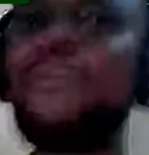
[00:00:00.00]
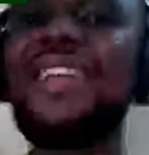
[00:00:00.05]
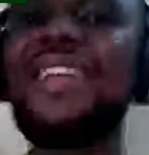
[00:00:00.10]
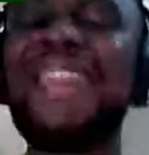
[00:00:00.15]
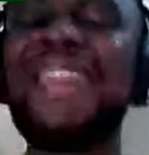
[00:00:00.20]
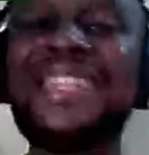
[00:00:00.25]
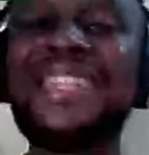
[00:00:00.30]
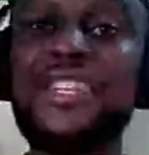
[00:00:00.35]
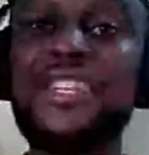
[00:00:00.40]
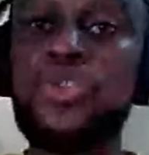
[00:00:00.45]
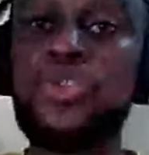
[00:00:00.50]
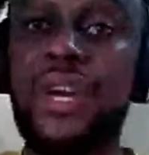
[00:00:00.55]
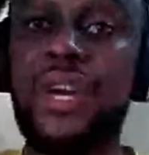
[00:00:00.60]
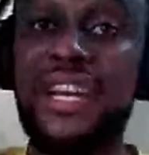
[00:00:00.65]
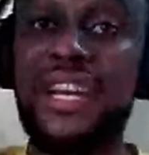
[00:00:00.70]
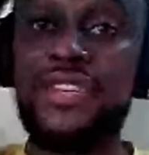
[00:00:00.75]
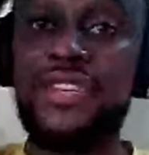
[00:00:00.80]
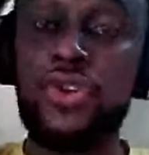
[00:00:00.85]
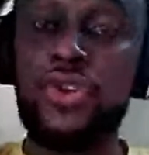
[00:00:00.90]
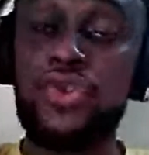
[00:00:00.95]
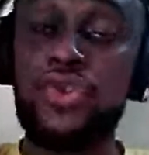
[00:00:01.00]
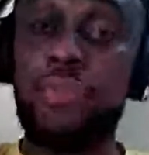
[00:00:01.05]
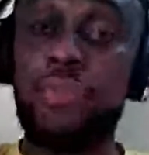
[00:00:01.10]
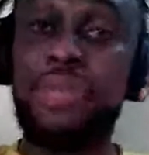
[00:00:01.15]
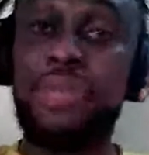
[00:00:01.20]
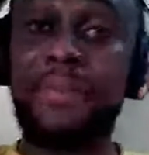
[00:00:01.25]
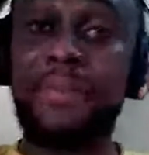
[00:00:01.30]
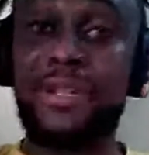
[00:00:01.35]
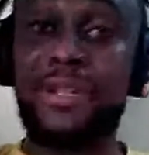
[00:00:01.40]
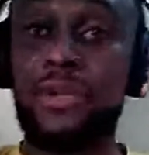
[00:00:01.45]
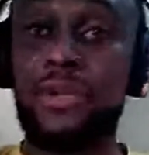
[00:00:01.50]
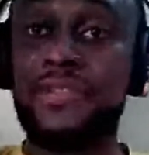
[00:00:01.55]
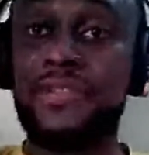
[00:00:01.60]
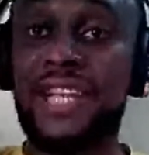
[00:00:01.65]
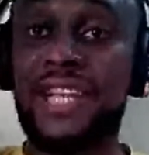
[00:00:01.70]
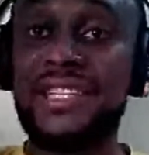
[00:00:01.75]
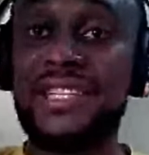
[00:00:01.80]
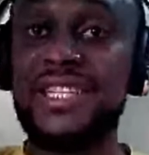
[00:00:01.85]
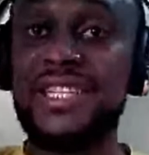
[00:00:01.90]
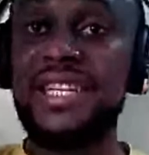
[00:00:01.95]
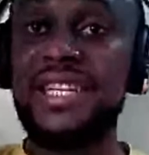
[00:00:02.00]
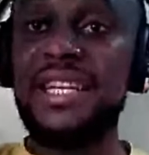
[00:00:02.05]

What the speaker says: letting Suarez also be part of that